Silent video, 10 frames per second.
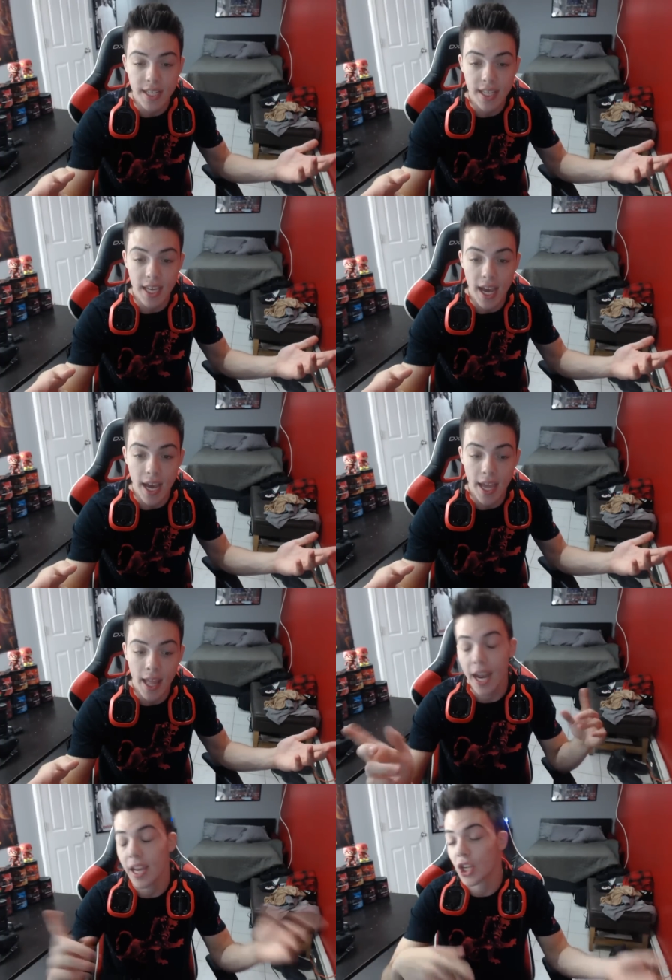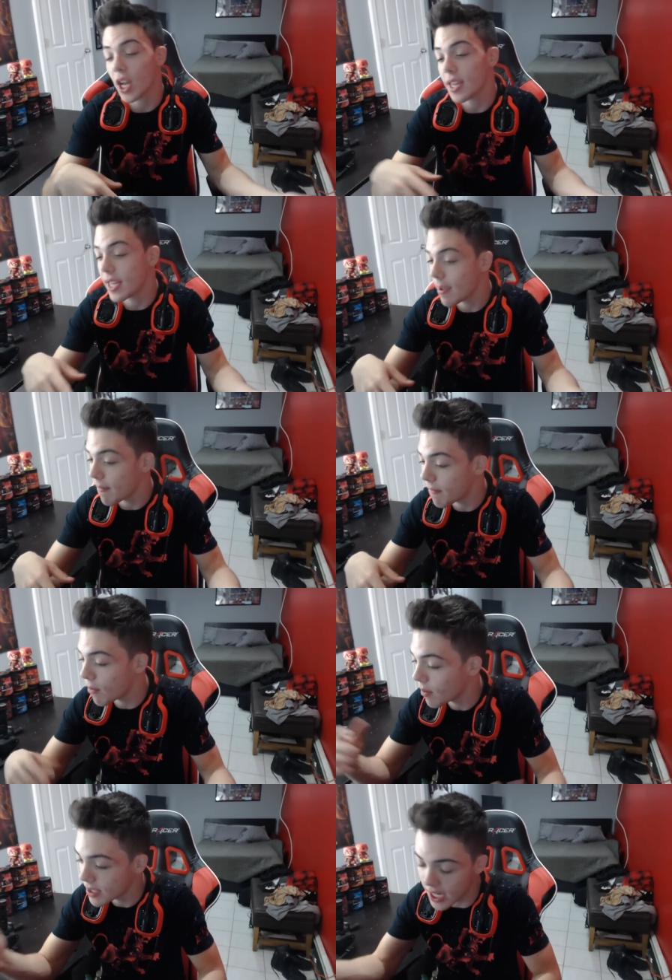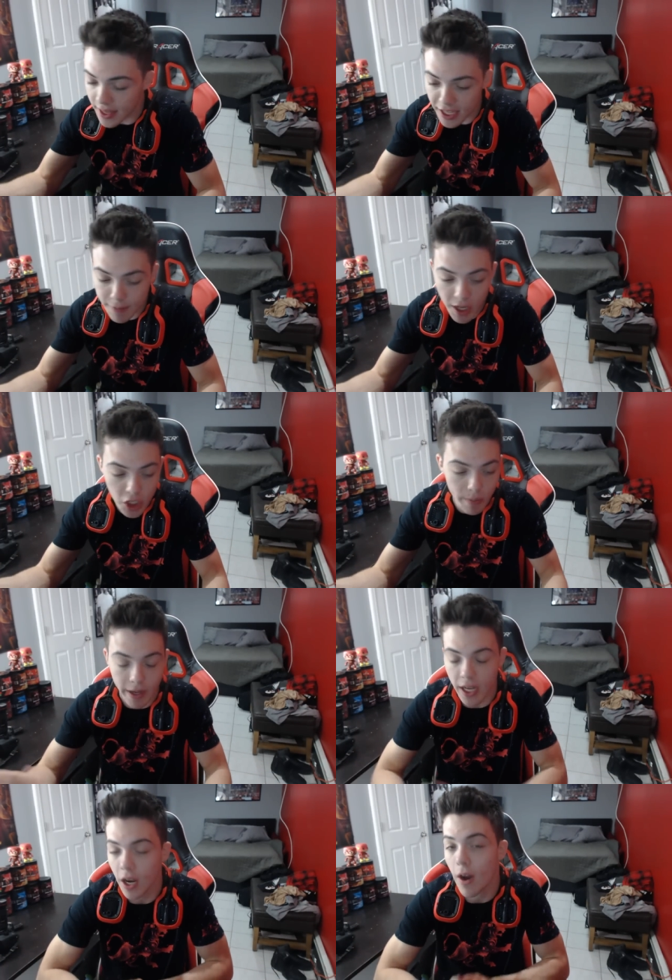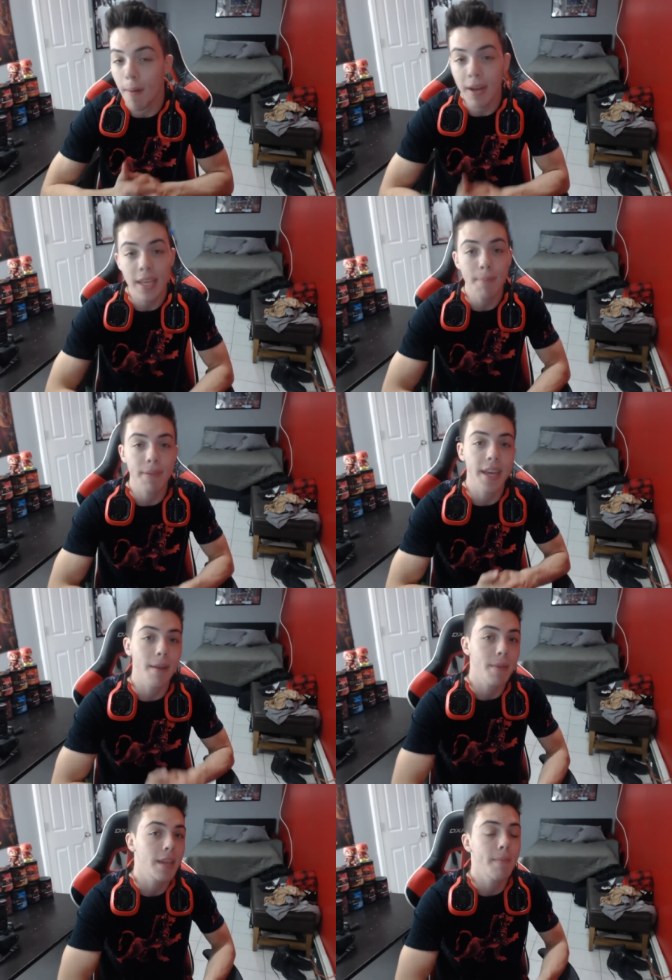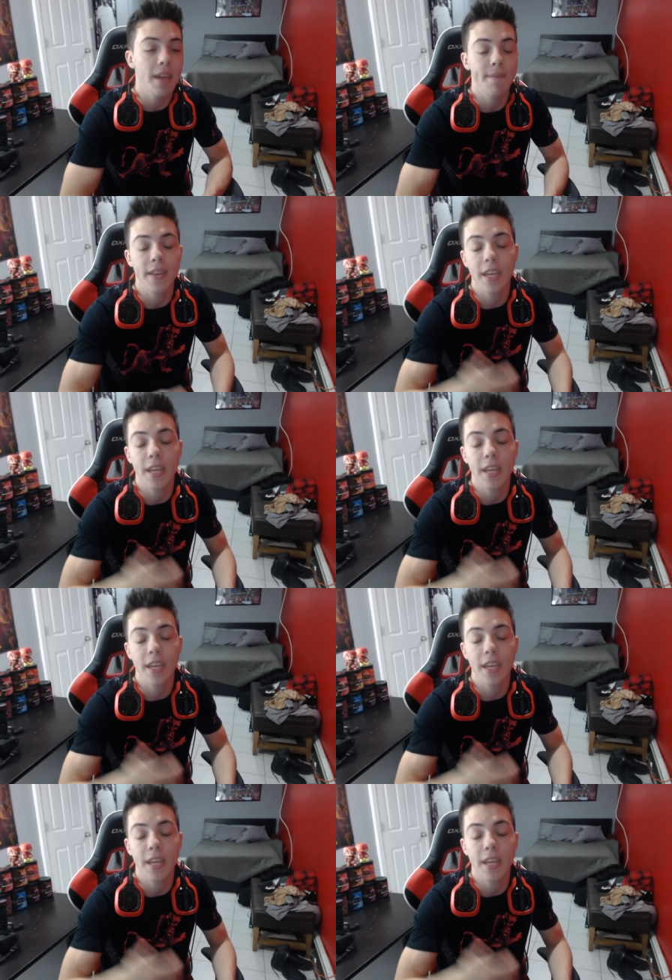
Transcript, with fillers: see the guy. And I had a shot the day before. It wasn't anything special, but, you know, I'm gonna keep playing. I'm gonna keep making